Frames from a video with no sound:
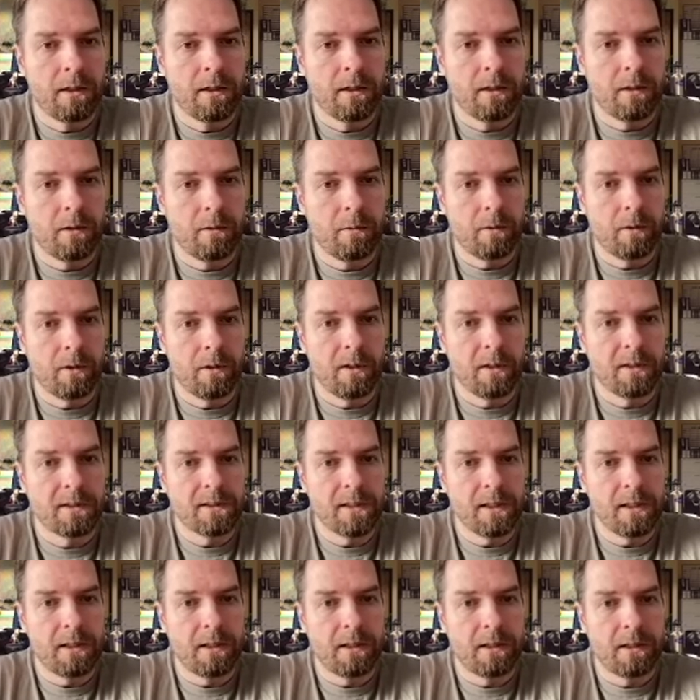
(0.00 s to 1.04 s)
Here we're going to
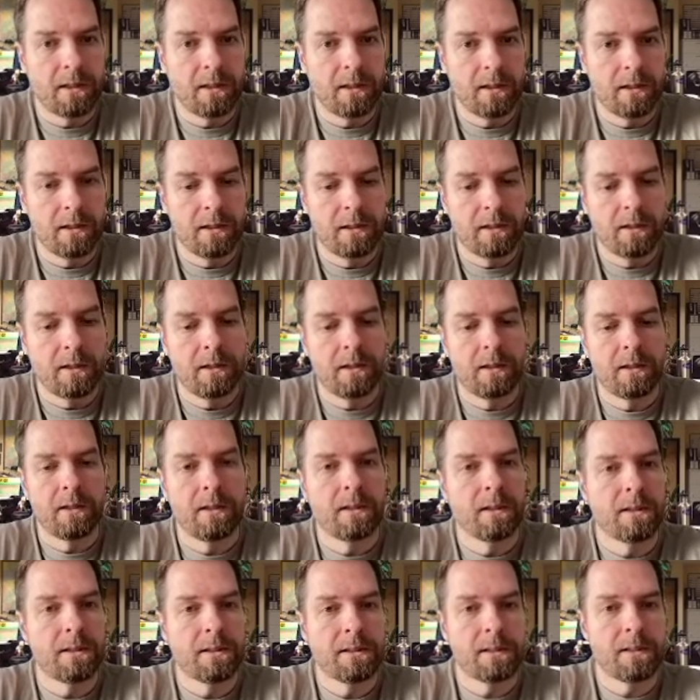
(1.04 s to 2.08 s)
say
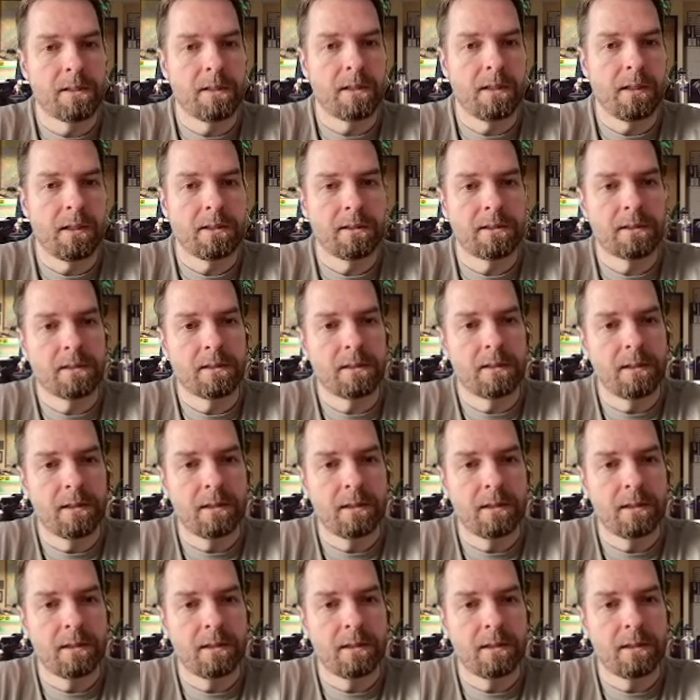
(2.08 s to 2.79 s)
6,